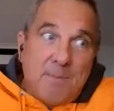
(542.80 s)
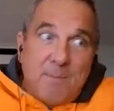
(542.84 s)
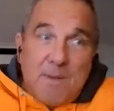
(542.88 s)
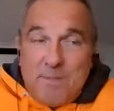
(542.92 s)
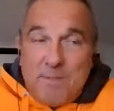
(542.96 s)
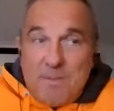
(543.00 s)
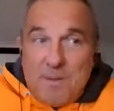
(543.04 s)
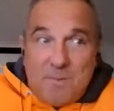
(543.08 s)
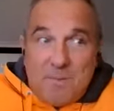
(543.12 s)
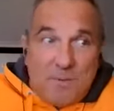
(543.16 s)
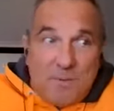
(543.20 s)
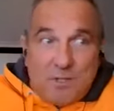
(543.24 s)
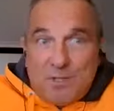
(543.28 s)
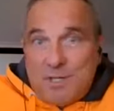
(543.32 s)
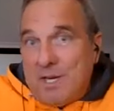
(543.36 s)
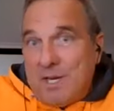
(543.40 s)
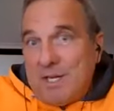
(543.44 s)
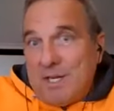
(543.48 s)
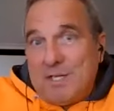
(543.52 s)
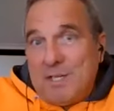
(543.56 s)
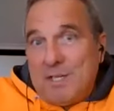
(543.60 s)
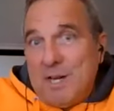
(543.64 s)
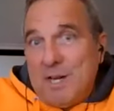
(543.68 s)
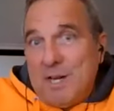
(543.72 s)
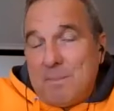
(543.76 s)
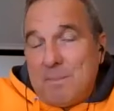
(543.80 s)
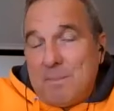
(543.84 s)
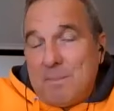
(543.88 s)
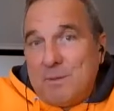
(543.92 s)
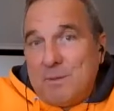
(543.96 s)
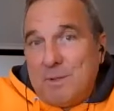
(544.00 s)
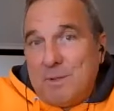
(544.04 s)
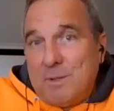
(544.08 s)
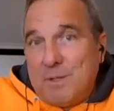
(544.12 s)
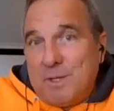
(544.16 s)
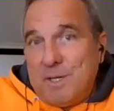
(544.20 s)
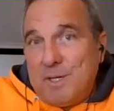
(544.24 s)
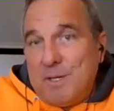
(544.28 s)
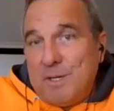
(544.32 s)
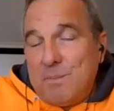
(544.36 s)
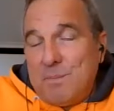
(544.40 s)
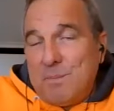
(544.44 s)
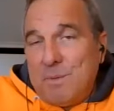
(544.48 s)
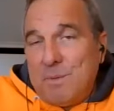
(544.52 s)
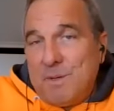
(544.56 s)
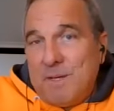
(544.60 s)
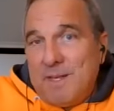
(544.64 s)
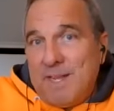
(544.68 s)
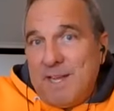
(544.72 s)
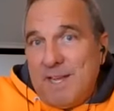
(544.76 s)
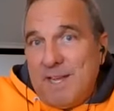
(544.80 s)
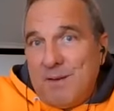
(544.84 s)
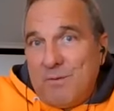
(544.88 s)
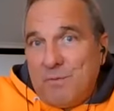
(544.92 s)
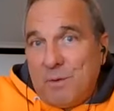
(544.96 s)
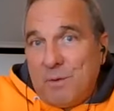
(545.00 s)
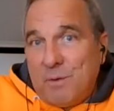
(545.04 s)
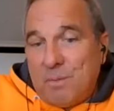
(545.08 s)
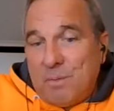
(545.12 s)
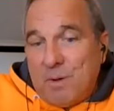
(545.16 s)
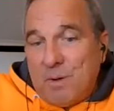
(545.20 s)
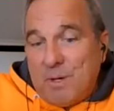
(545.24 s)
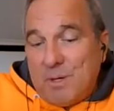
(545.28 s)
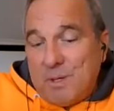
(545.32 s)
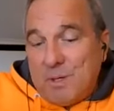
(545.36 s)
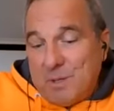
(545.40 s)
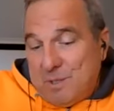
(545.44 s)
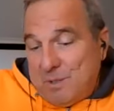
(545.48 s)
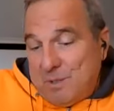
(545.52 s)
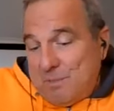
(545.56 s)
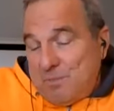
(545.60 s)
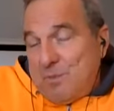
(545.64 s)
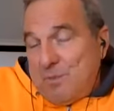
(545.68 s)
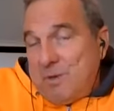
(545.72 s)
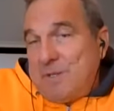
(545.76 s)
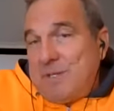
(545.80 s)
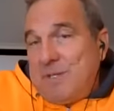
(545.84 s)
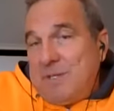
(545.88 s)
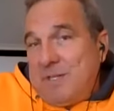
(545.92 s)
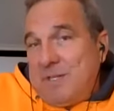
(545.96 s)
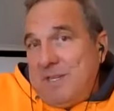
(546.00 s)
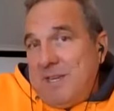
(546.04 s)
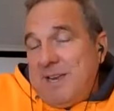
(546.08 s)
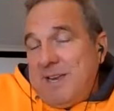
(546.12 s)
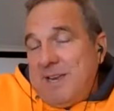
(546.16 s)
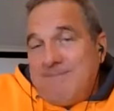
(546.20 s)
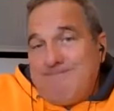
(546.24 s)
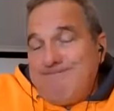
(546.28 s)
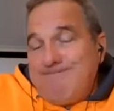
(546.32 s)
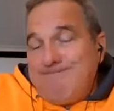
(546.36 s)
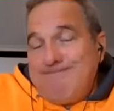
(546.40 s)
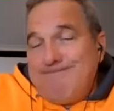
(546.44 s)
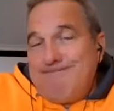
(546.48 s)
maybe Bush gets an opportunity to be the head football coach at Boise State.